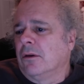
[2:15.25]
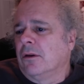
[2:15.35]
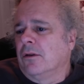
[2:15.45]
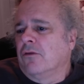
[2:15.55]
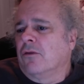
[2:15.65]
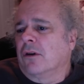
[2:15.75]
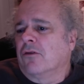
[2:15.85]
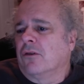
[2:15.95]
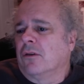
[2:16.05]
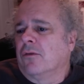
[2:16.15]

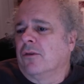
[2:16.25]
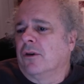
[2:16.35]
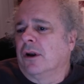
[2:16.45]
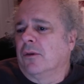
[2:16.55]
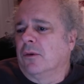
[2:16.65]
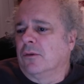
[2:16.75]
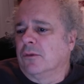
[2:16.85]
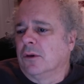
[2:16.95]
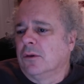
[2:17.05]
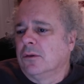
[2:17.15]
instructions for how to
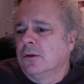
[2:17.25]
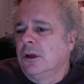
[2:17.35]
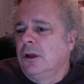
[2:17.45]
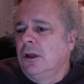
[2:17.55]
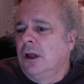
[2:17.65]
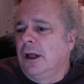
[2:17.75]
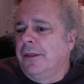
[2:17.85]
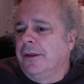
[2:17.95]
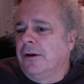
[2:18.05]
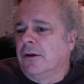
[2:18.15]
enroll,
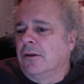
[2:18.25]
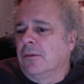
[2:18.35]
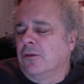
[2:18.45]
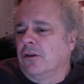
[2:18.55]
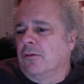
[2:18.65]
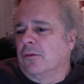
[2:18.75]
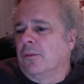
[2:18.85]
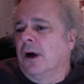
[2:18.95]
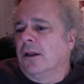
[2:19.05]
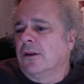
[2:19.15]
and there are some general
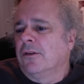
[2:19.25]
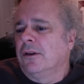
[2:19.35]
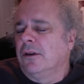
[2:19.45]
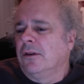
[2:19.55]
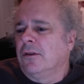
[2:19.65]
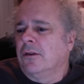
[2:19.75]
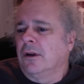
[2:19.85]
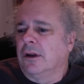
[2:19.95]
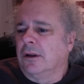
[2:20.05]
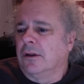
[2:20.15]
policies,
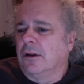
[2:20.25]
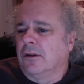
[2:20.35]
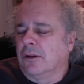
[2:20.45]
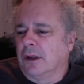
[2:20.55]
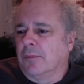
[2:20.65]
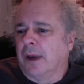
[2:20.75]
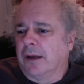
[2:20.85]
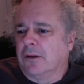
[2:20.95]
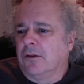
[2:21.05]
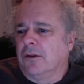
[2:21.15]
and there's a link
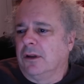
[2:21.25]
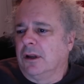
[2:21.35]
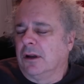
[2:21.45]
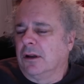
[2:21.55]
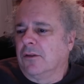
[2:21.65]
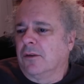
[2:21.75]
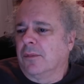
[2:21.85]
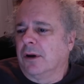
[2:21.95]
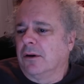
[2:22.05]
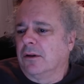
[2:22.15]
back to ZNet as the
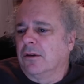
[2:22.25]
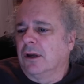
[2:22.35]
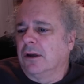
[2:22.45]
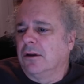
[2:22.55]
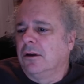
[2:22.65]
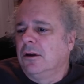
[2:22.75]
parent site.